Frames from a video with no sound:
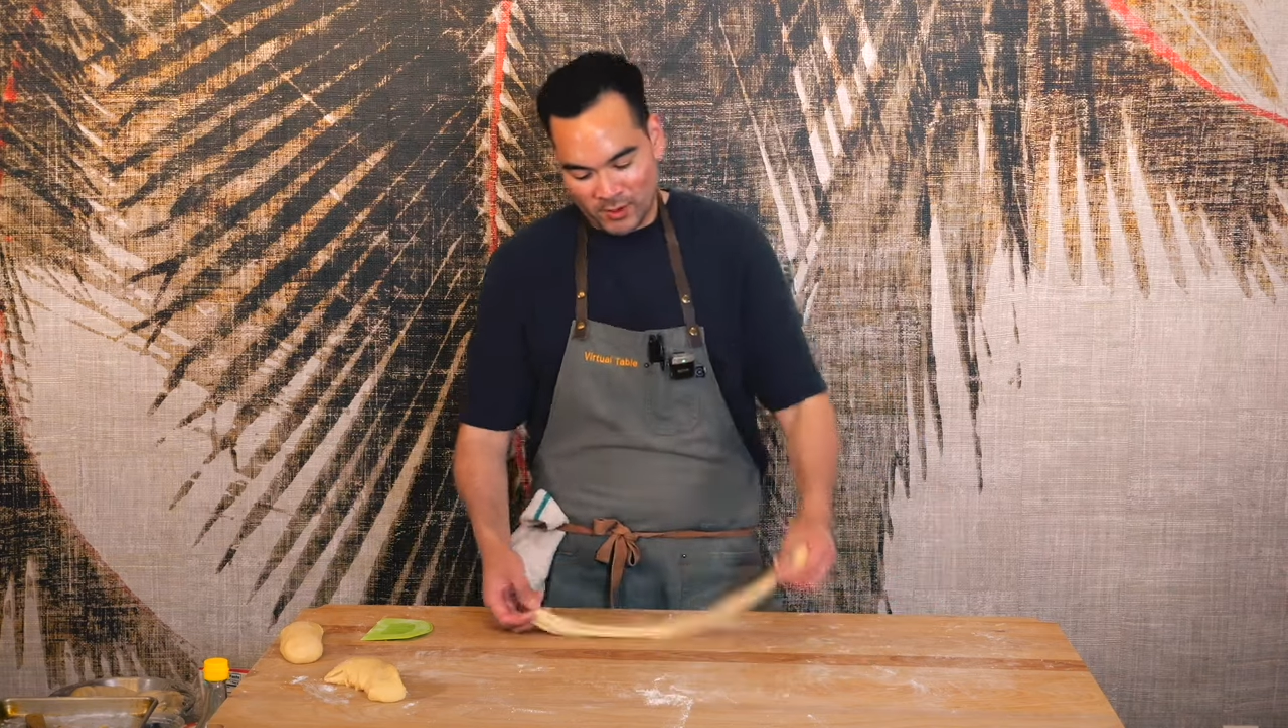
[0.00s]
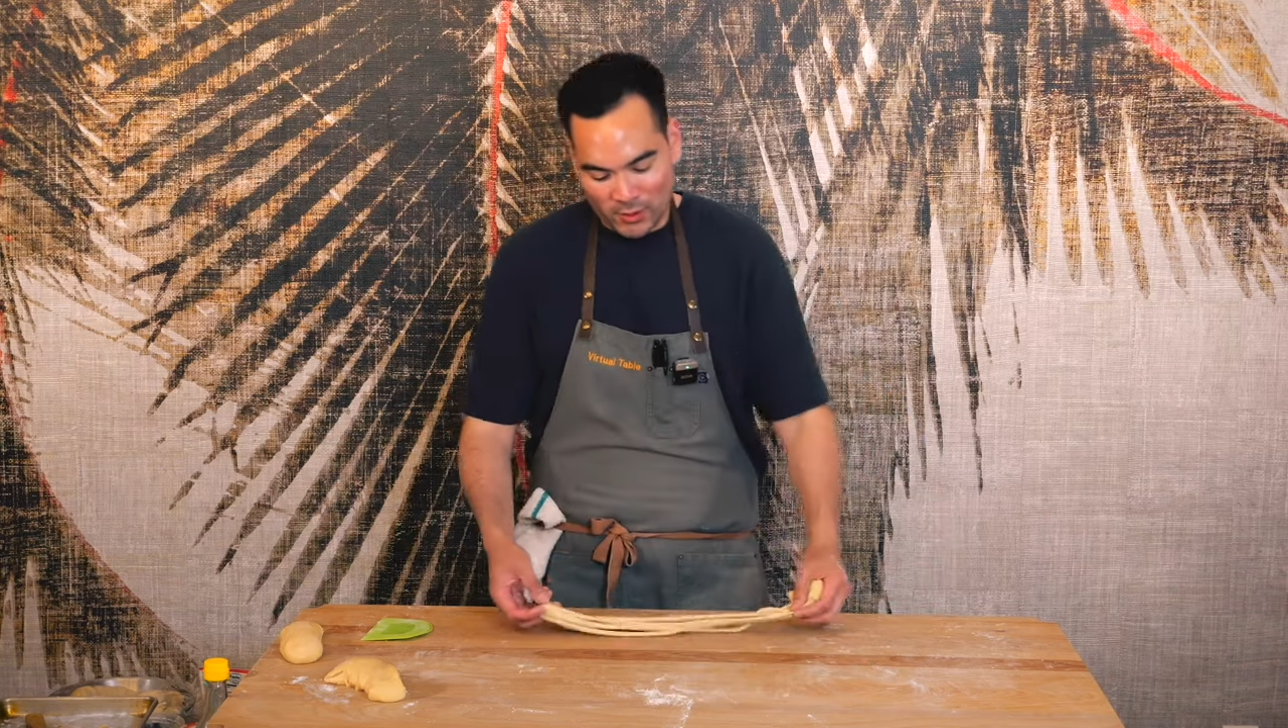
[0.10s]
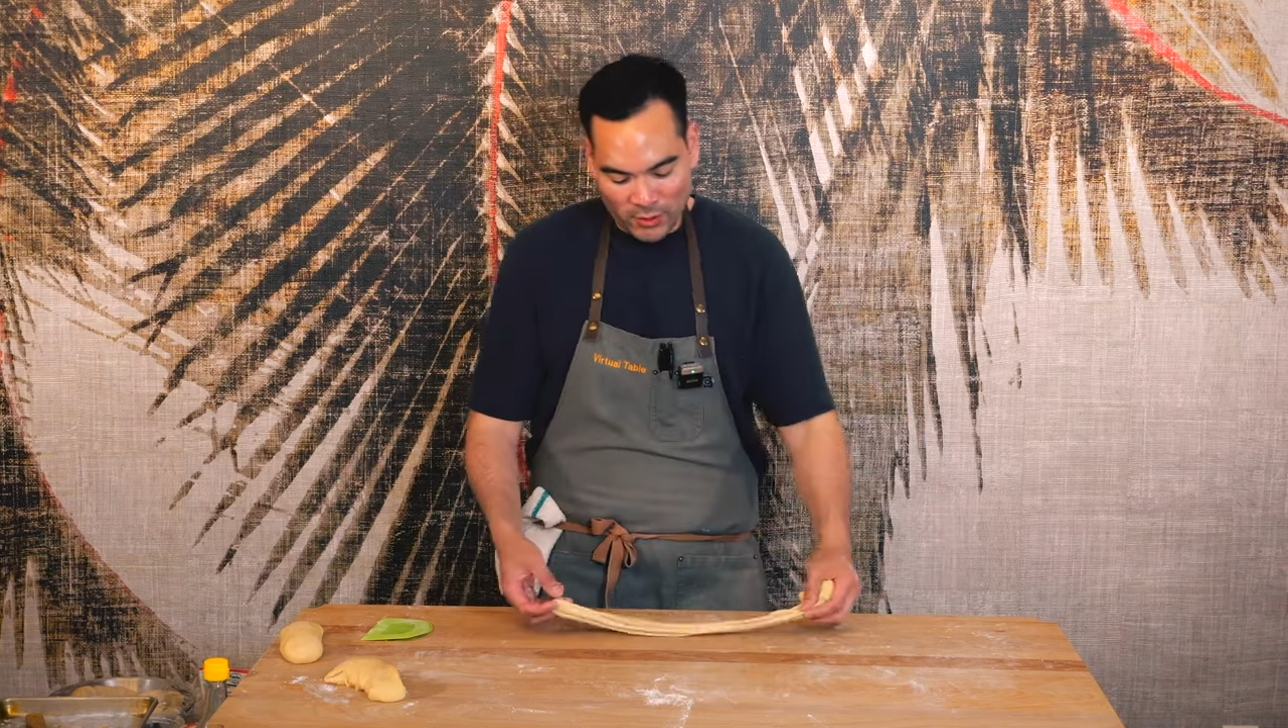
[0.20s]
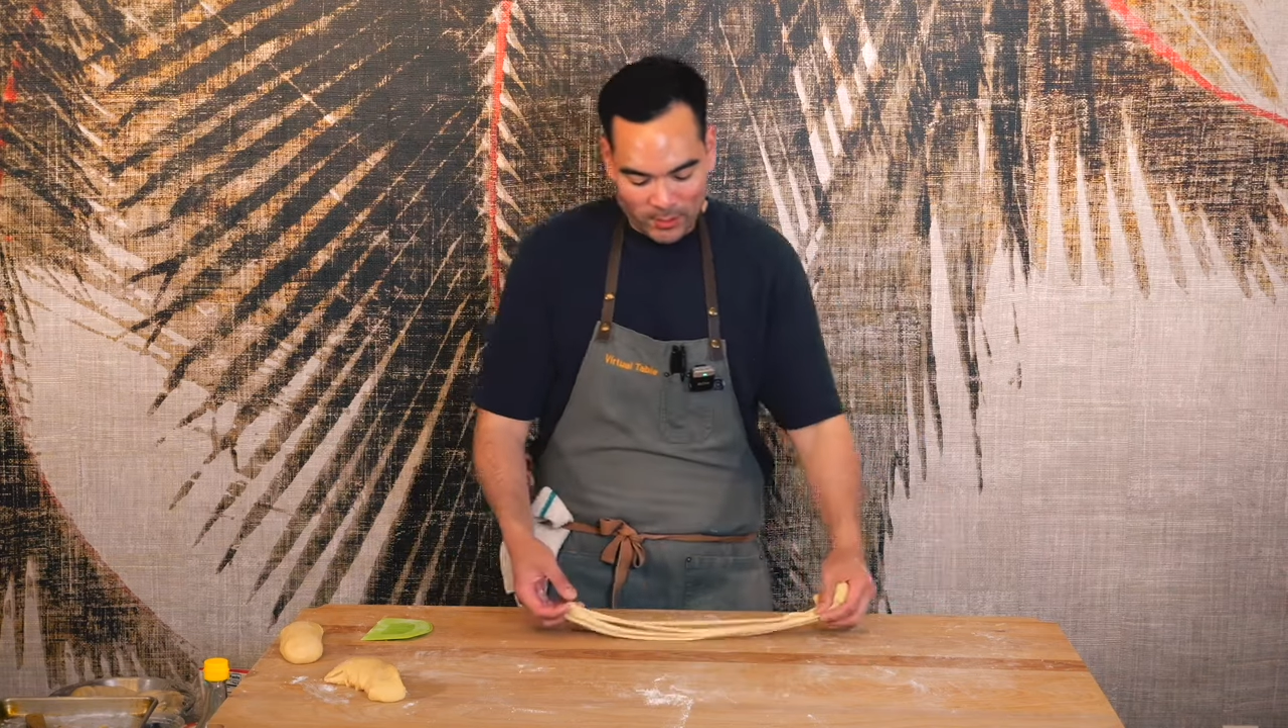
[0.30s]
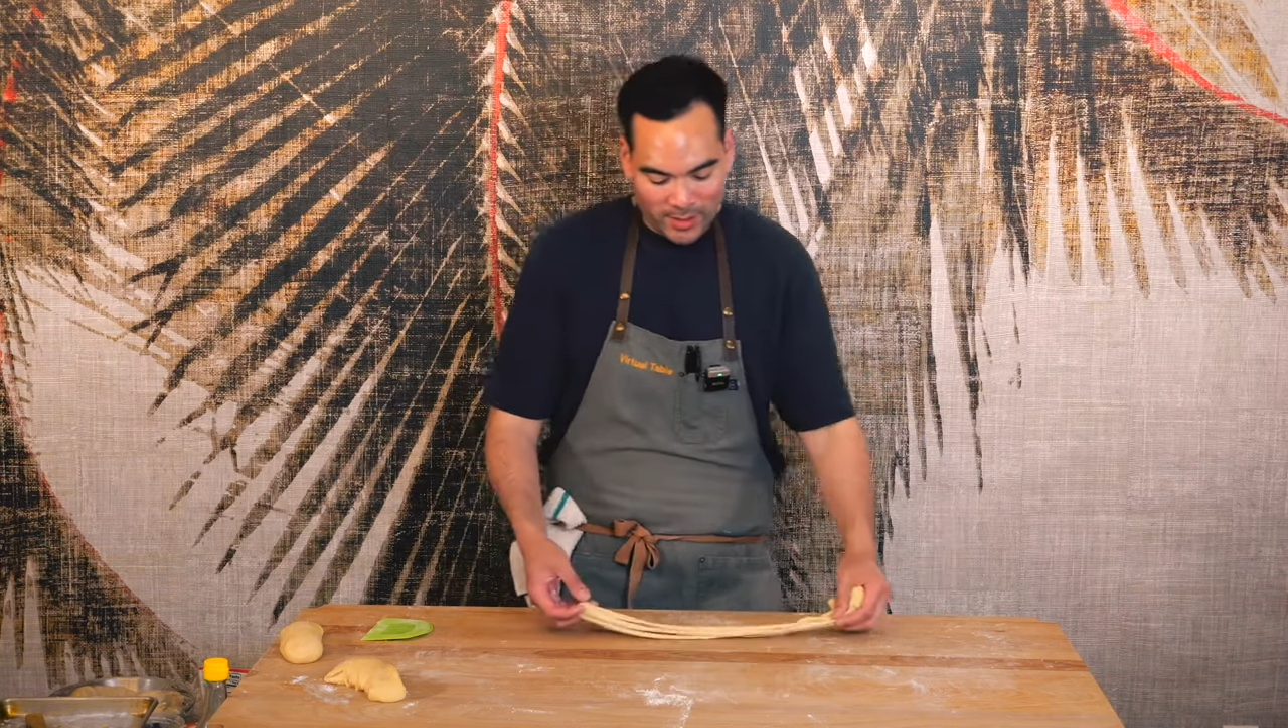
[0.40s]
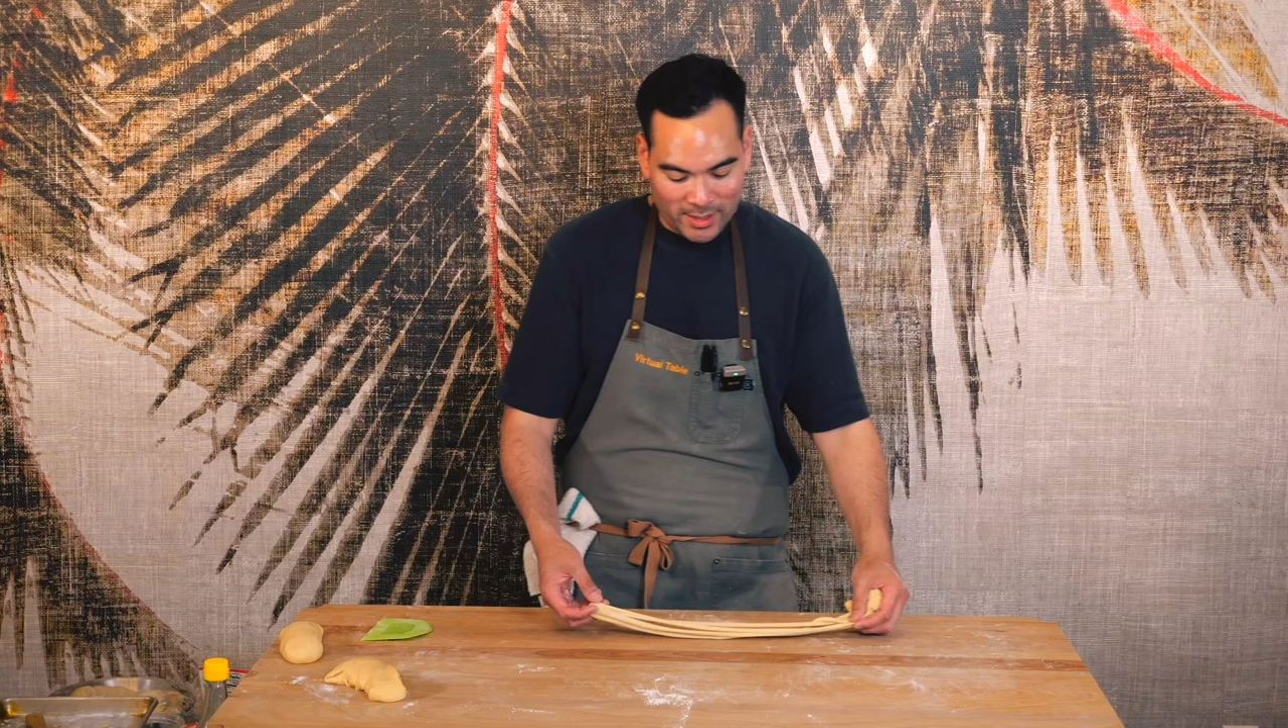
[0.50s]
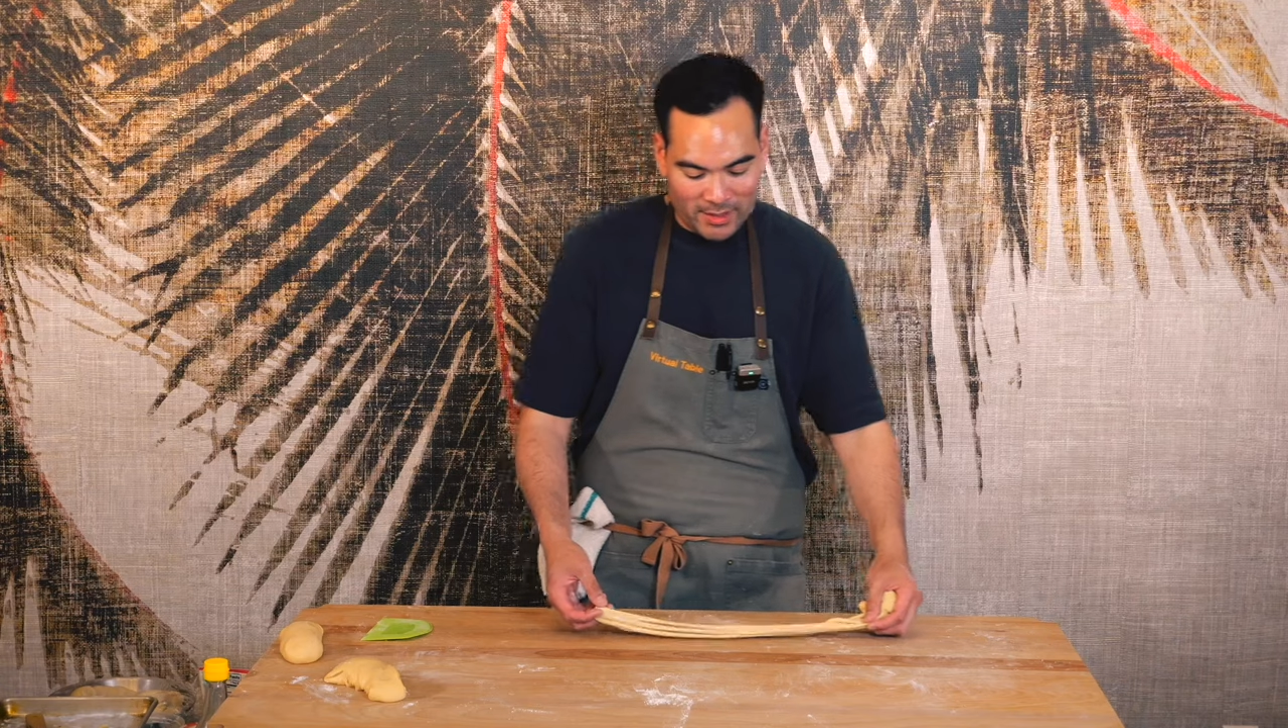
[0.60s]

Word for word: Dude, you know what?